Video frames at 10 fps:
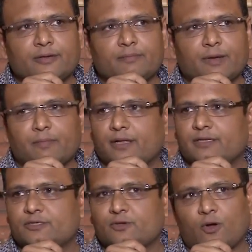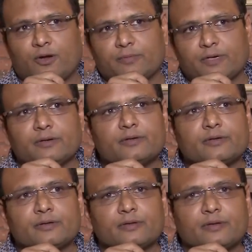my mother's ornament,
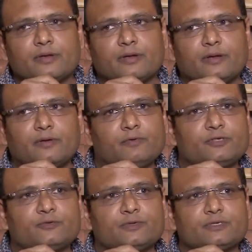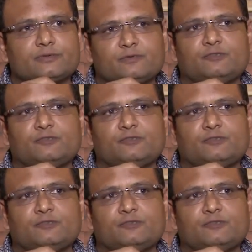which was